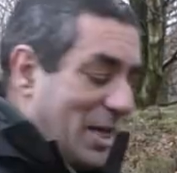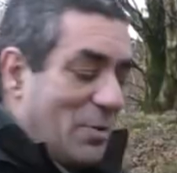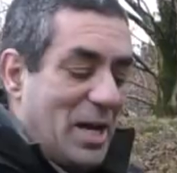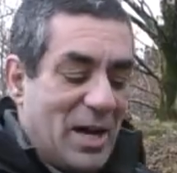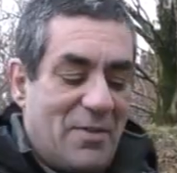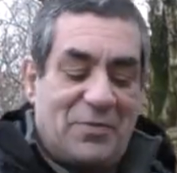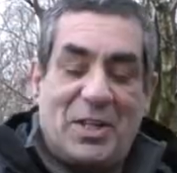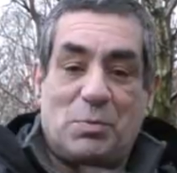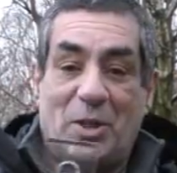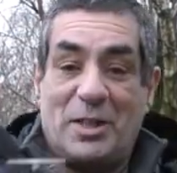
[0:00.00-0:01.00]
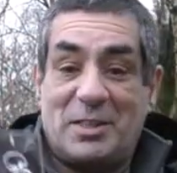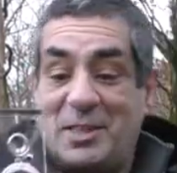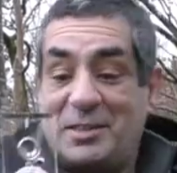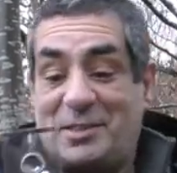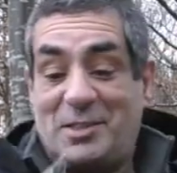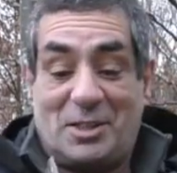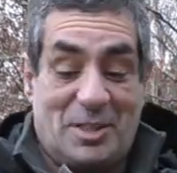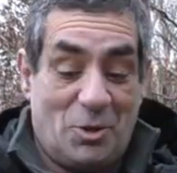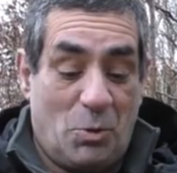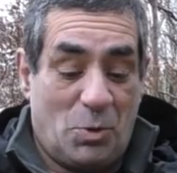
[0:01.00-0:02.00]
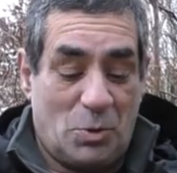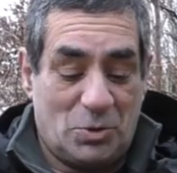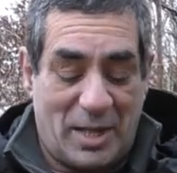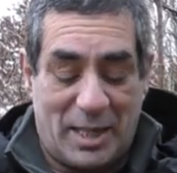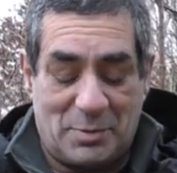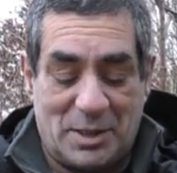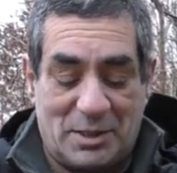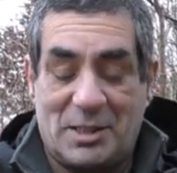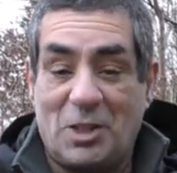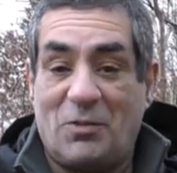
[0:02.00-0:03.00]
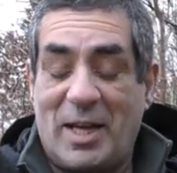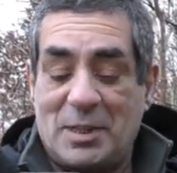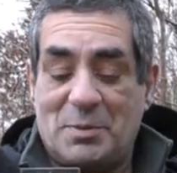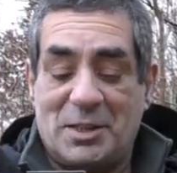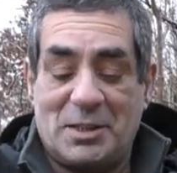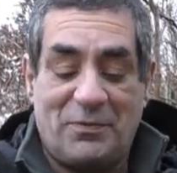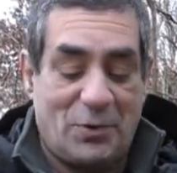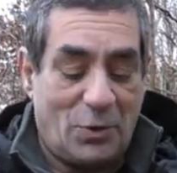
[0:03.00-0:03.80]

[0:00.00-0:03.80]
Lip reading: So here we have this one. This is just a normal Expedition, Silver Expedition